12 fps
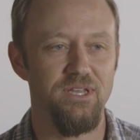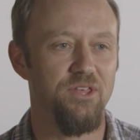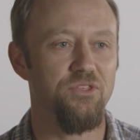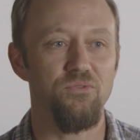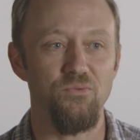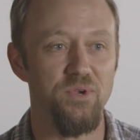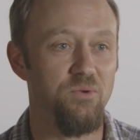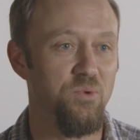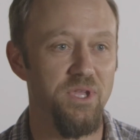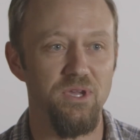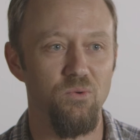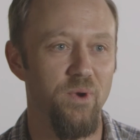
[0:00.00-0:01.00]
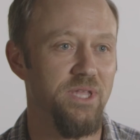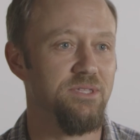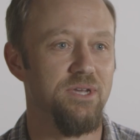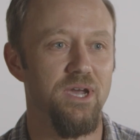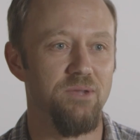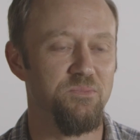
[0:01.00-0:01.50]
three week wait
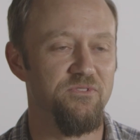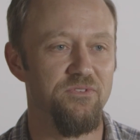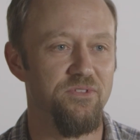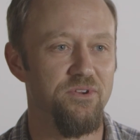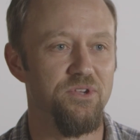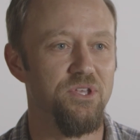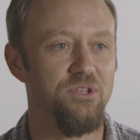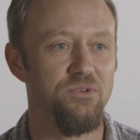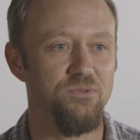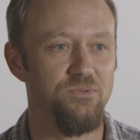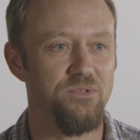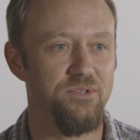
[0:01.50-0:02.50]
times for their queues